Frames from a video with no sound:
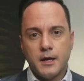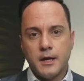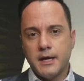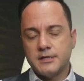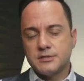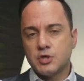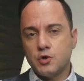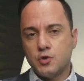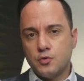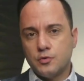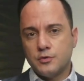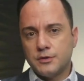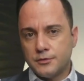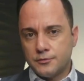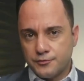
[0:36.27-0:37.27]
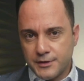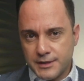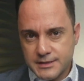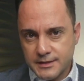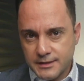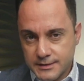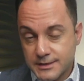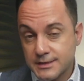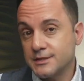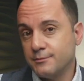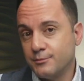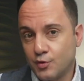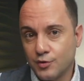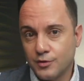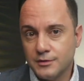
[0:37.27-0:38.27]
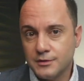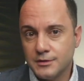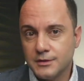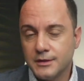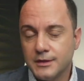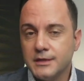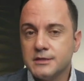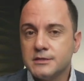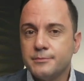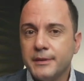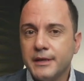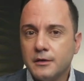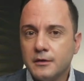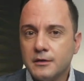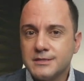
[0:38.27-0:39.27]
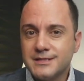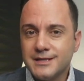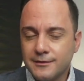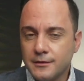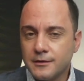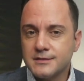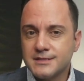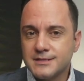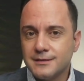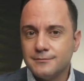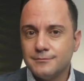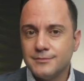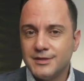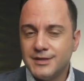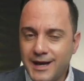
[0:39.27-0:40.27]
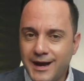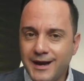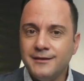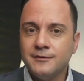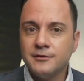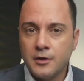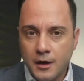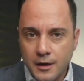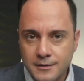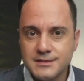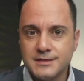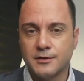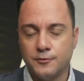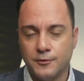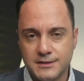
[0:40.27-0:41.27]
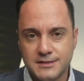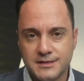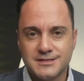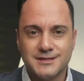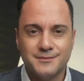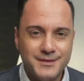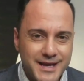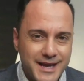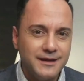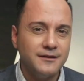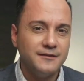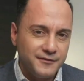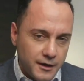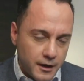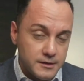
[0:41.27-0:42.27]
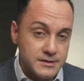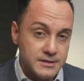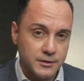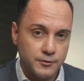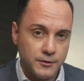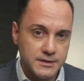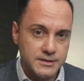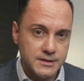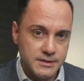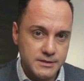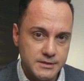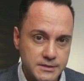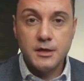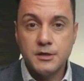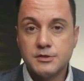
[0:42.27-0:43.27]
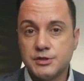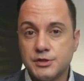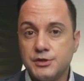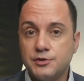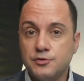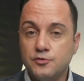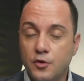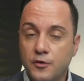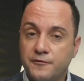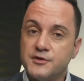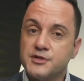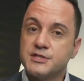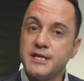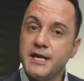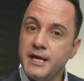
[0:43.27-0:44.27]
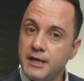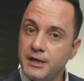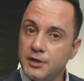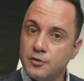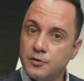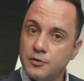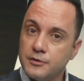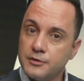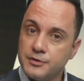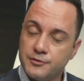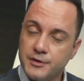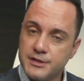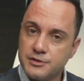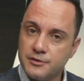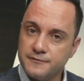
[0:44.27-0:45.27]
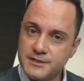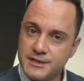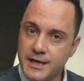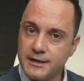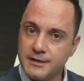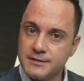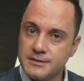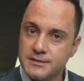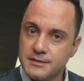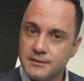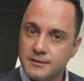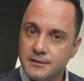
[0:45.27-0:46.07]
And so the reason this is important is because there are some dire consequences, some negative consequences to you overstaying your duration of status